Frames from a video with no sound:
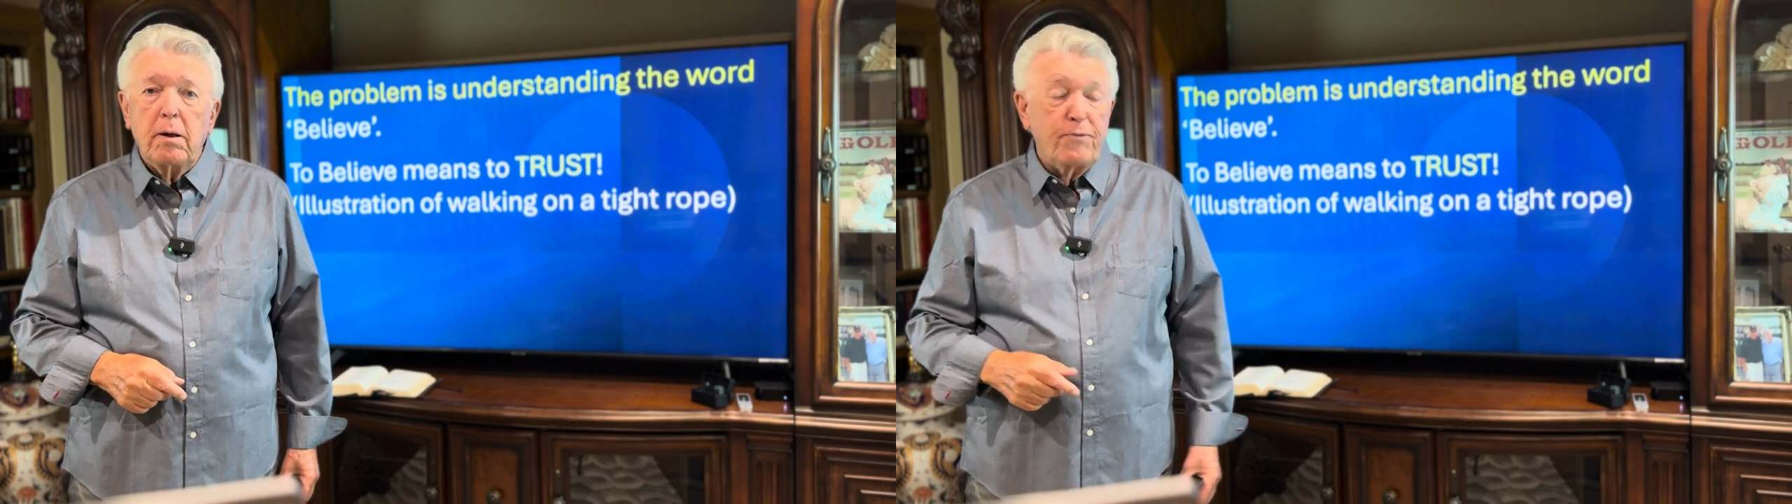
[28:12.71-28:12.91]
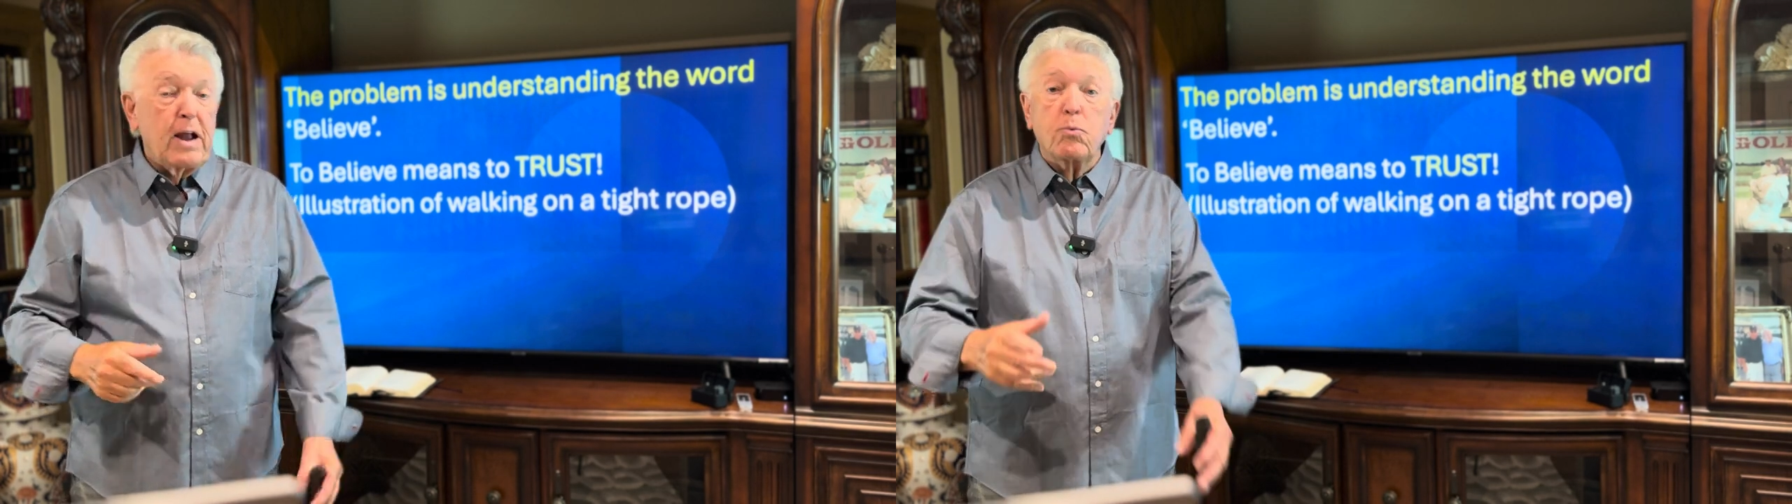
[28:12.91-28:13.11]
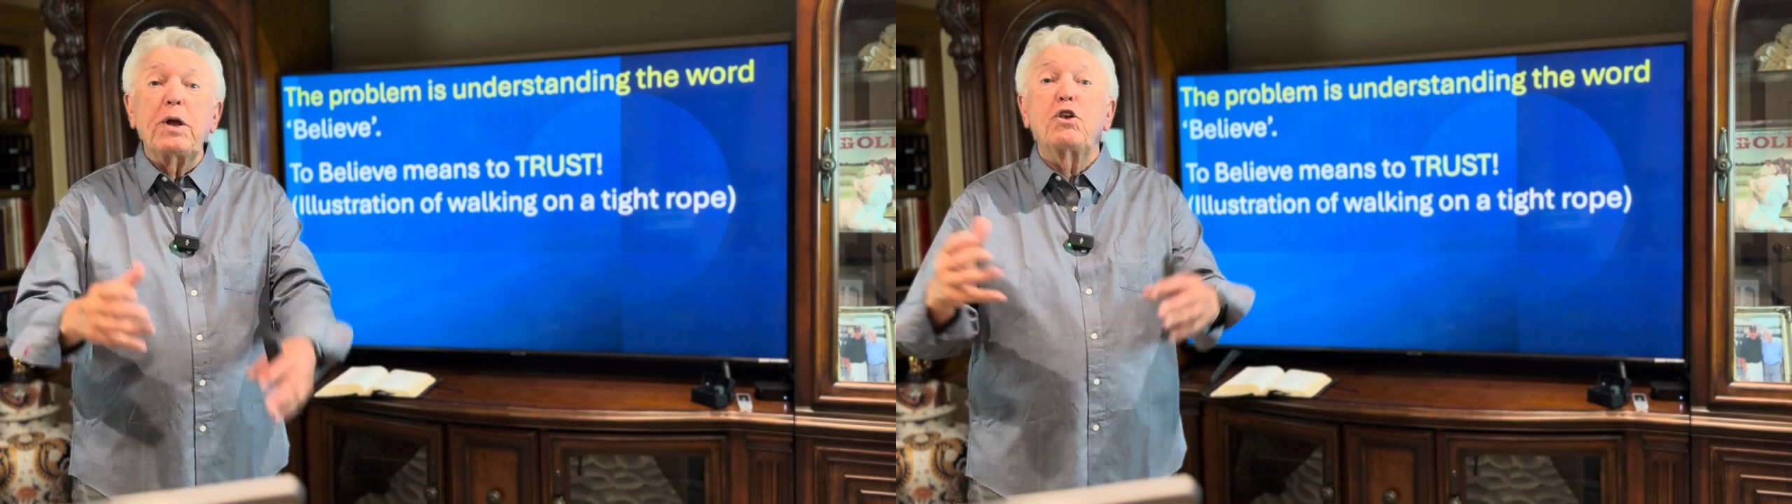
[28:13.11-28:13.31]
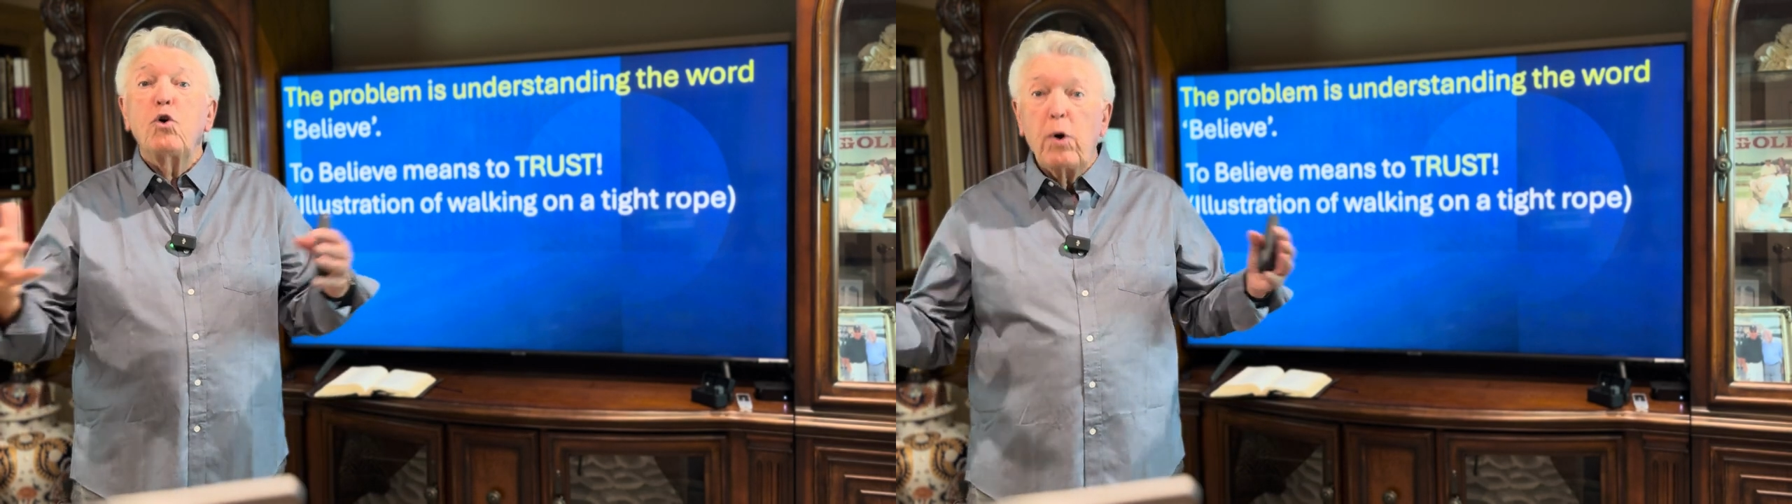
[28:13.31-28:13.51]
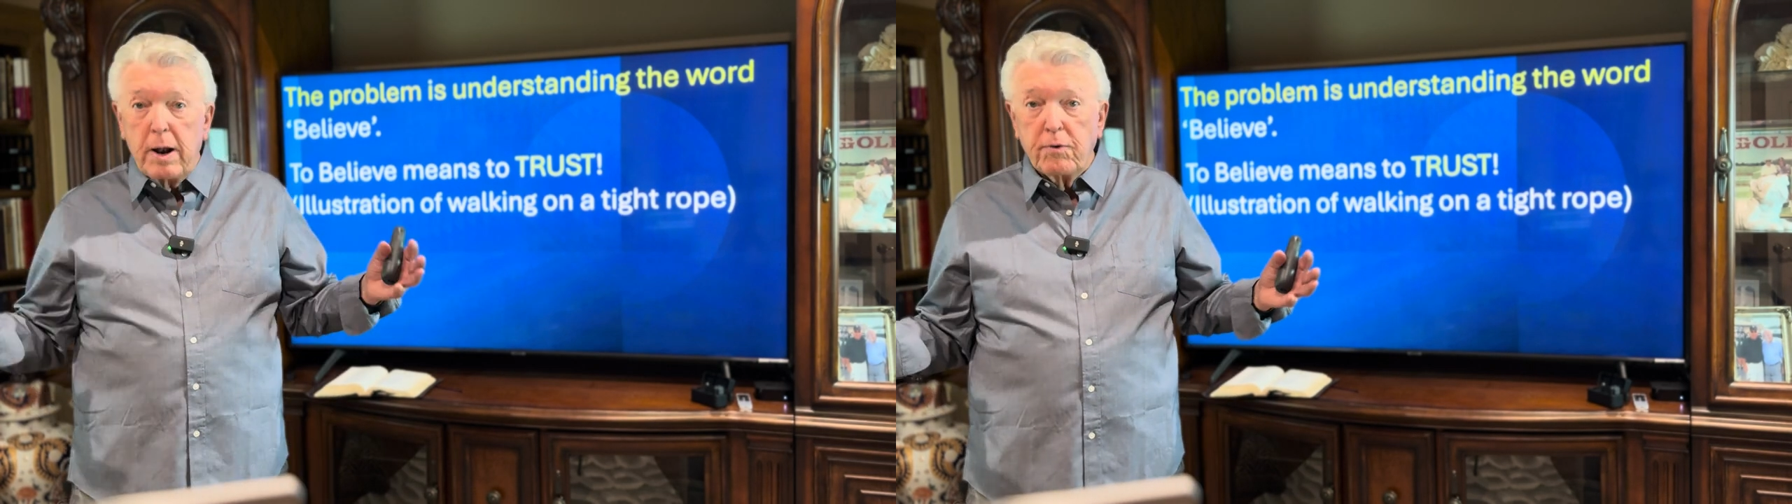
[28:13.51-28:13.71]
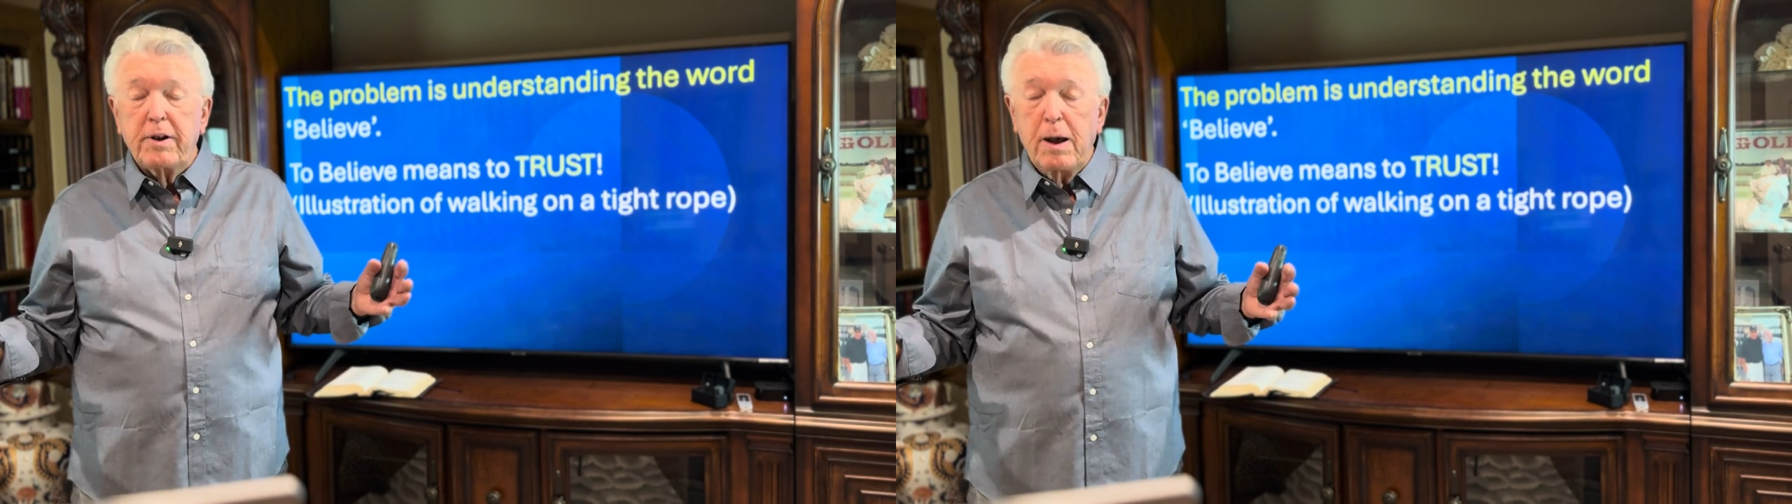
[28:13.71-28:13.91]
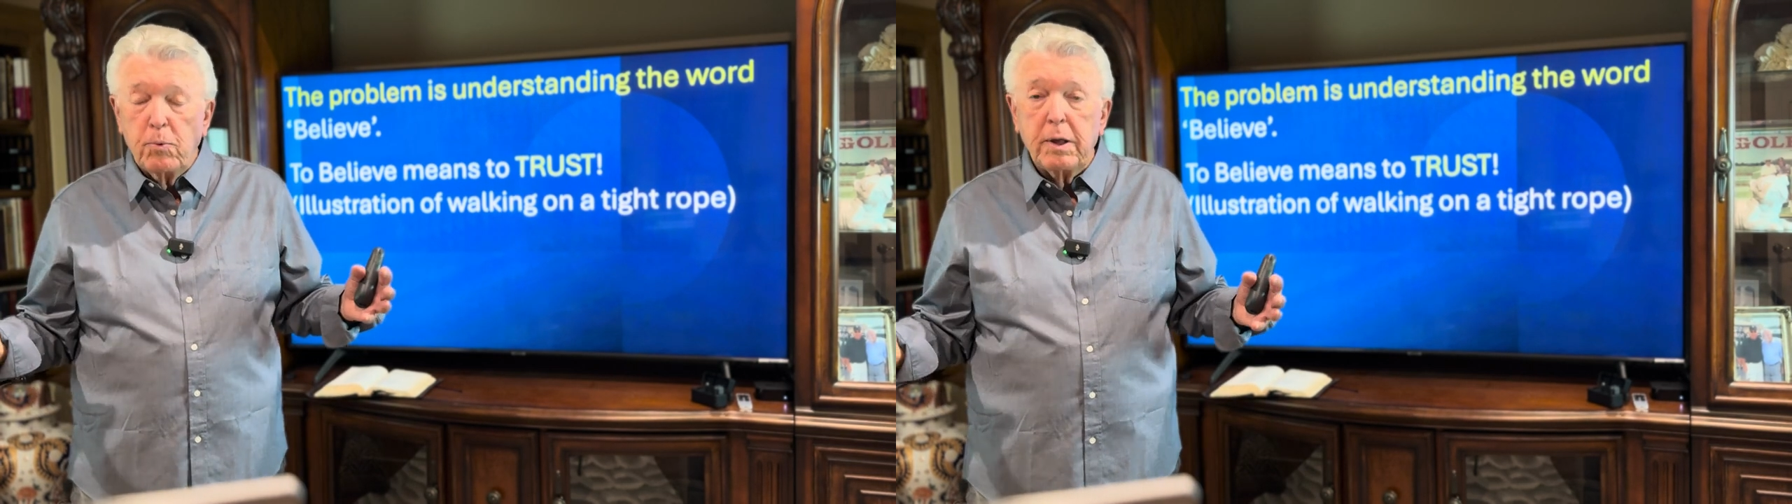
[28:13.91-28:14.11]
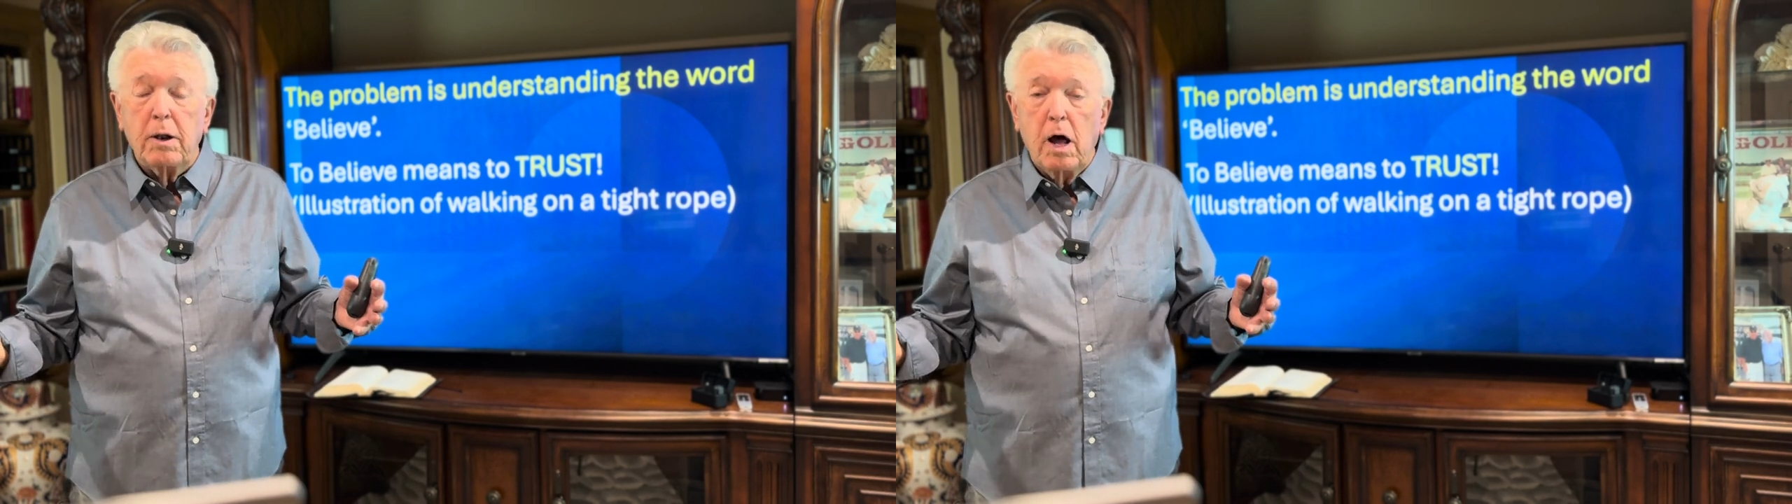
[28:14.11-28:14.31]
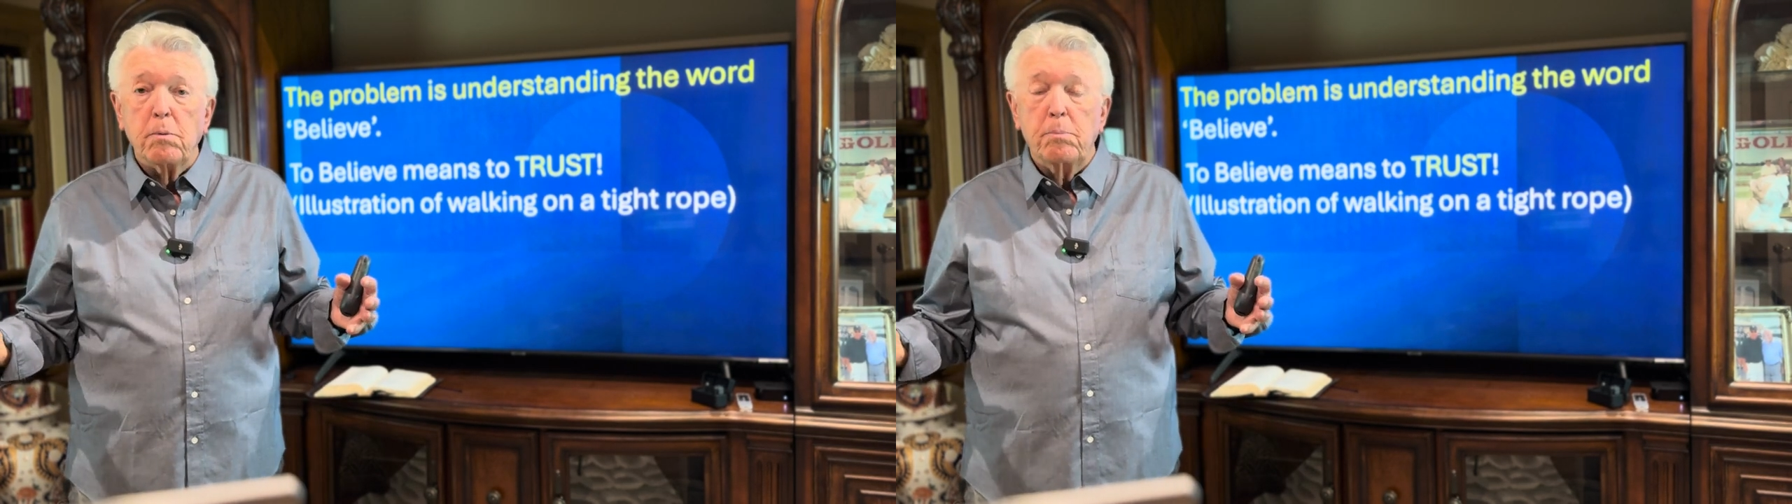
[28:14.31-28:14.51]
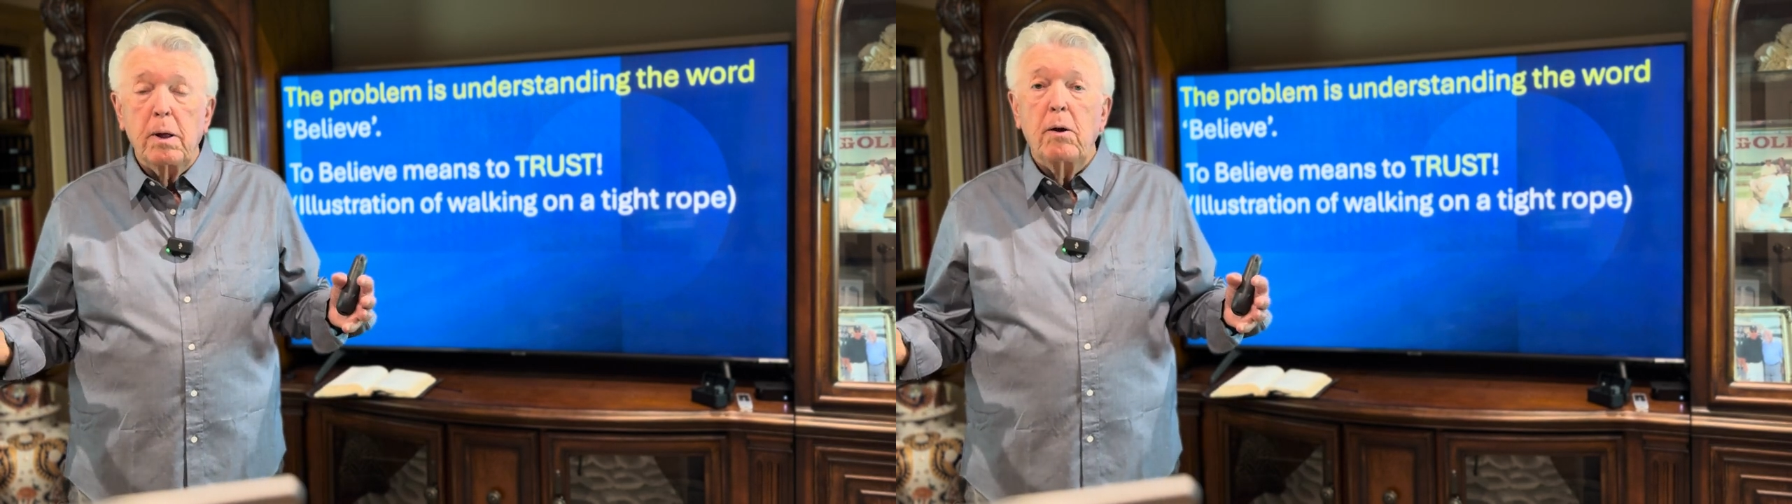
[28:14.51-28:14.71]
In fact, we do it every time we get an
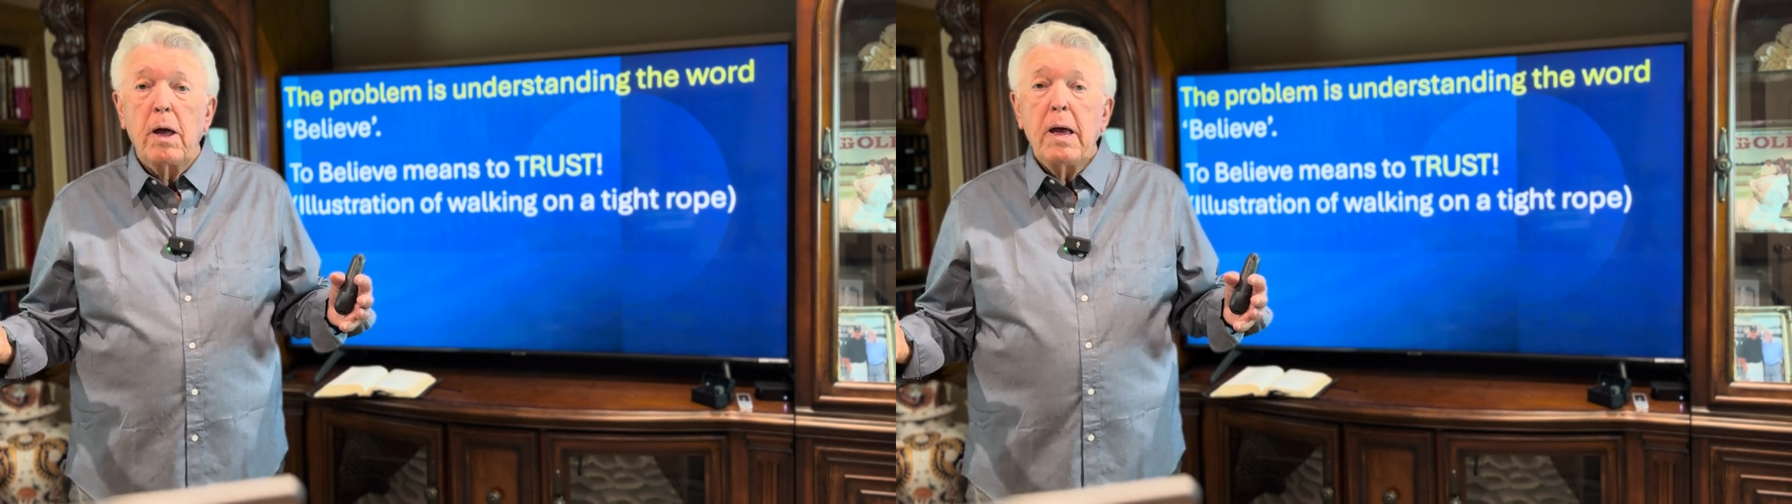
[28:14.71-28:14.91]
automobile.